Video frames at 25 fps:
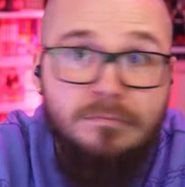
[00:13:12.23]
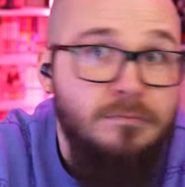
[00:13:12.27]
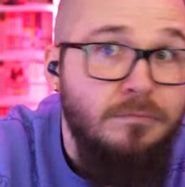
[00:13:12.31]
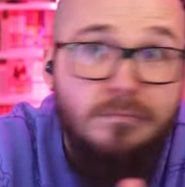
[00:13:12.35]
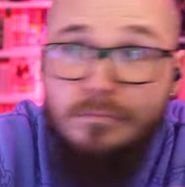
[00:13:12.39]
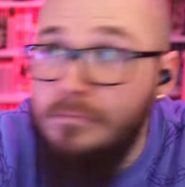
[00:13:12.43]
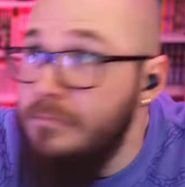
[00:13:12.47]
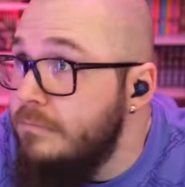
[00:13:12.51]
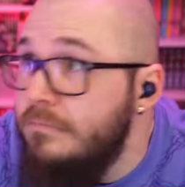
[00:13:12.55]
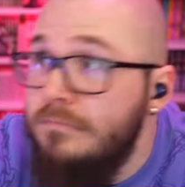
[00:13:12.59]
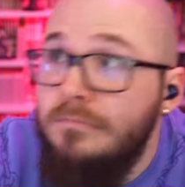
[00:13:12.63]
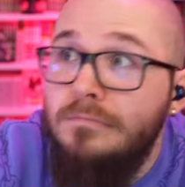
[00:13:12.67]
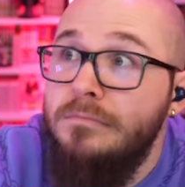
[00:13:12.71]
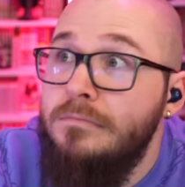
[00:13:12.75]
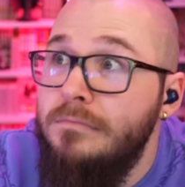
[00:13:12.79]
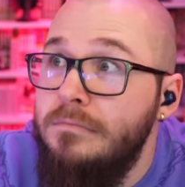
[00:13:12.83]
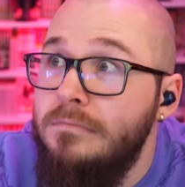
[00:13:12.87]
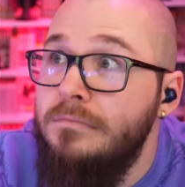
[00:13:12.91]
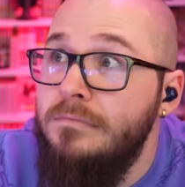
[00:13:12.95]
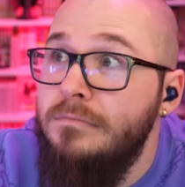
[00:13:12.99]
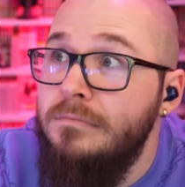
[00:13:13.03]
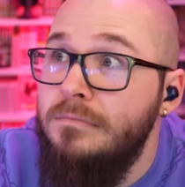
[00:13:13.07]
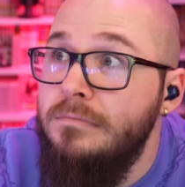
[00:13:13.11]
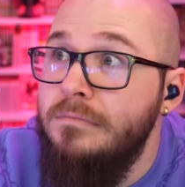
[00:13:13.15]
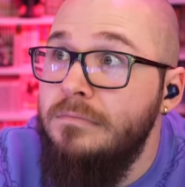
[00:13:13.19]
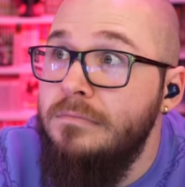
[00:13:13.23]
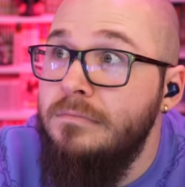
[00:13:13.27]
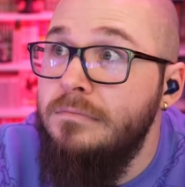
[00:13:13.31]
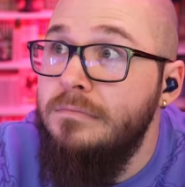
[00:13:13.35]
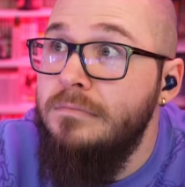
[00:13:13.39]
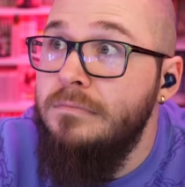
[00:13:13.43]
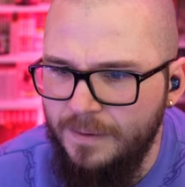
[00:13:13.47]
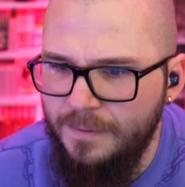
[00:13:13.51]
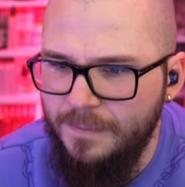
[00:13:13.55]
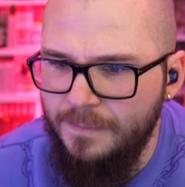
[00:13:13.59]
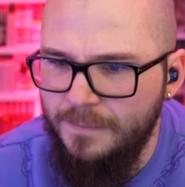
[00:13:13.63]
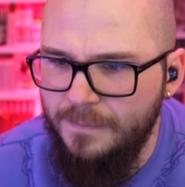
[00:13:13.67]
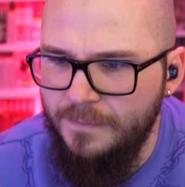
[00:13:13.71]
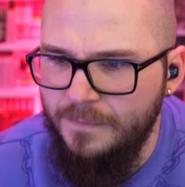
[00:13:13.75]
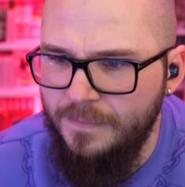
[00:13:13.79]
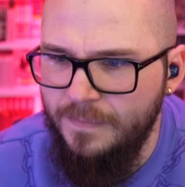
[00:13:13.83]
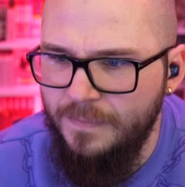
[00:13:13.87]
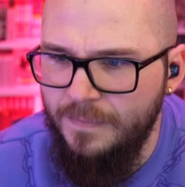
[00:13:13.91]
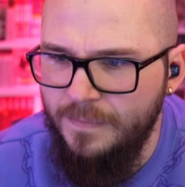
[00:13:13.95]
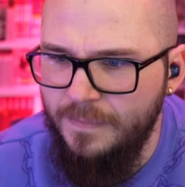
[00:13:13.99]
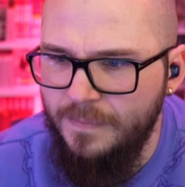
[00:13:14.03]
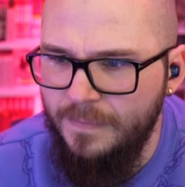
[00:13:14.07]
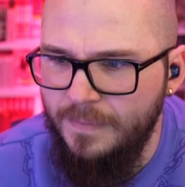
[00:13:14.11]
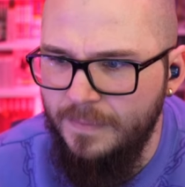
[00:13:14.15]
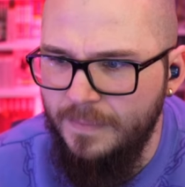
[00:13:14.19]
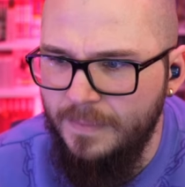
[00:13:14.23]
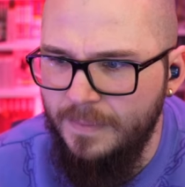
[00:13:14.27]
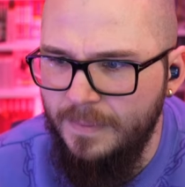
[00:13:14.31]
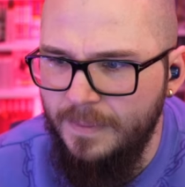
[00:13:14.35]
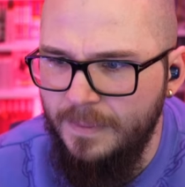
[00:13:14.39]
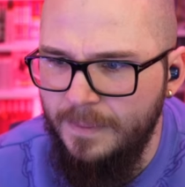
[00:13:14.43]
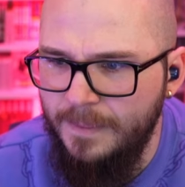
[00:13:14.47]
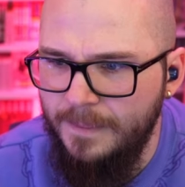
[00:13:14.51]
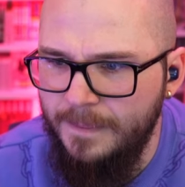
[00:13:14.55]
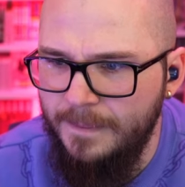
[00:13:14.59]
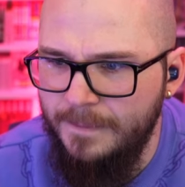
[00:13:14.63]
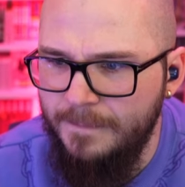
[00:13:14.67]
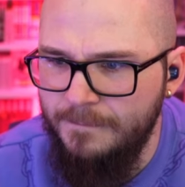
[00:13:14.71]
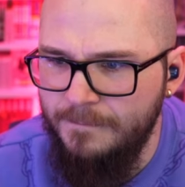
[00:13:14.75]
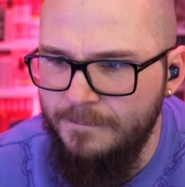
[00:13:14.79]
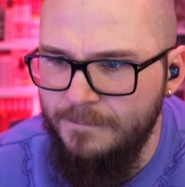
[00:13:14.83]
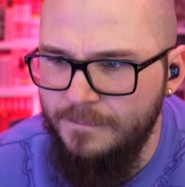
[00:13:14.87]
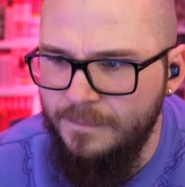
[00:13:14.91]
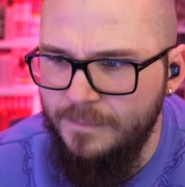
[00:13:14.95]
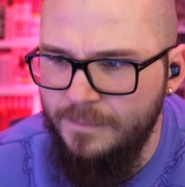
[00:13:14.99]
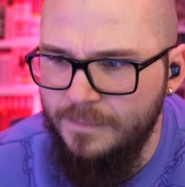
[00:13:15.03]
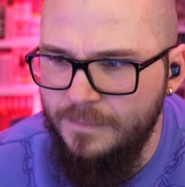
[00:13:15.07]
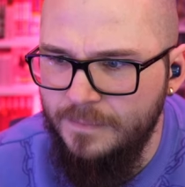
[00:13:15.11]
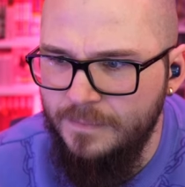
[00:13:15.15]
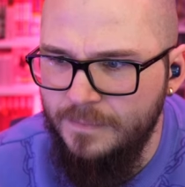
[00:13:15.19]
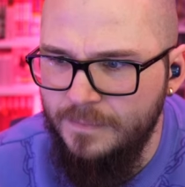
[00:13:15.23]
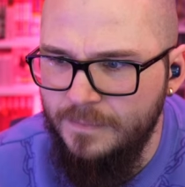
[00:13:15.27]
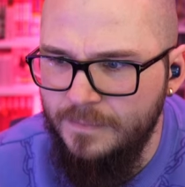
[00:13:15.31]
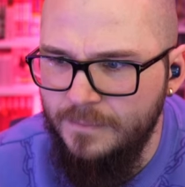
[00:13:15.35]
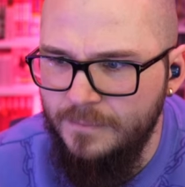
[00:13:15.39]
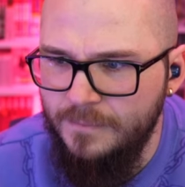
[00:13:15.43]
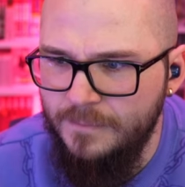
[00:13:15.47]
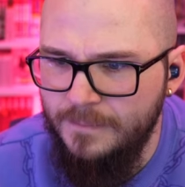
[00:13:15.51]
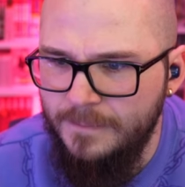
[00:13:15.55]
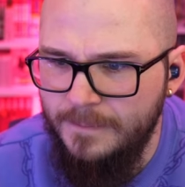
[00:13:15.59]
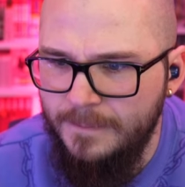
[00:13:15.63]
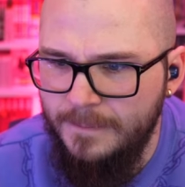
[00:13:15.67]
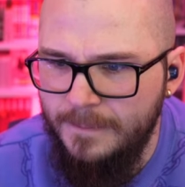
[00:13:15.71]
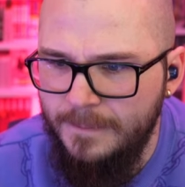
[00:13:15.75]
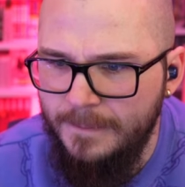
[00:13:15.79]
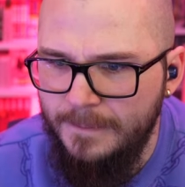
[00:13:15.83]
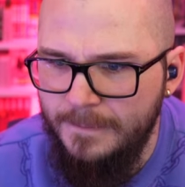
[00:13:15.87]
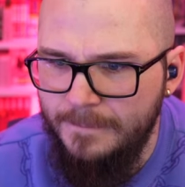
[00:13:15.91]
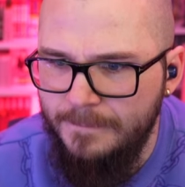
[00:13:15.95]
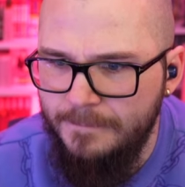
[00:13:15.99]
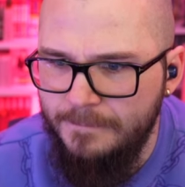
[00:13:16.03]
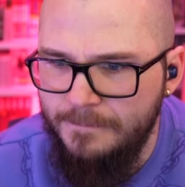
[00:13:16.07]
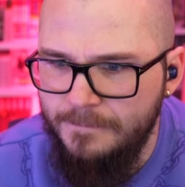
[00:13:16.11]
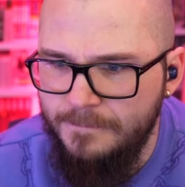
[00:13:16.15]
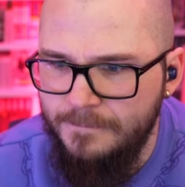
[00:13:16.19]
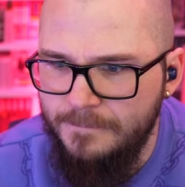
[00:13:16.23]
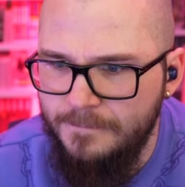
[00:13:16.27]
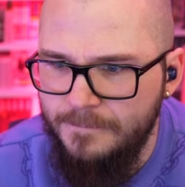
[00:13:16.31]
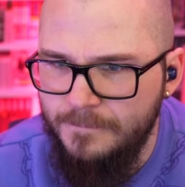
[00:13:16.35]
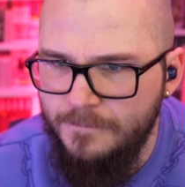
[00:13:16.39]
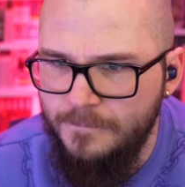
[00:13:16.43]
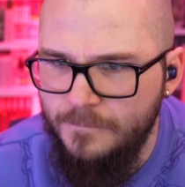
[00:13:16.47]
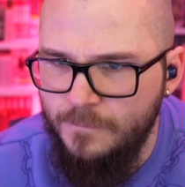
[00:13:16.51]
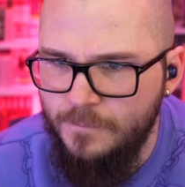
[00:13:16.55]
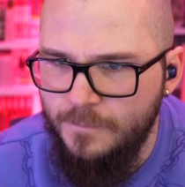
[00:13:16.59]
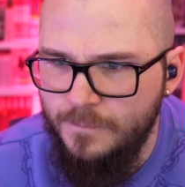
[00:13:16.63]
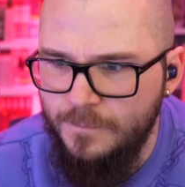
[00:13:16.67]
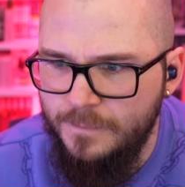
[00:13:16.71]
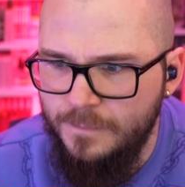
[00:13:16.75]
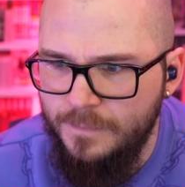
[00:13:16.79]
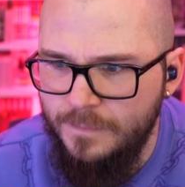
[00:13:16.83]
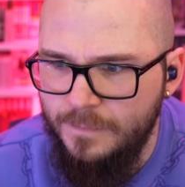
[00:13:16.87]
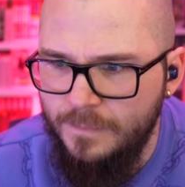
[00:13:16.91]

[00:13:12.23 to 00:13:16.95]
[no speech]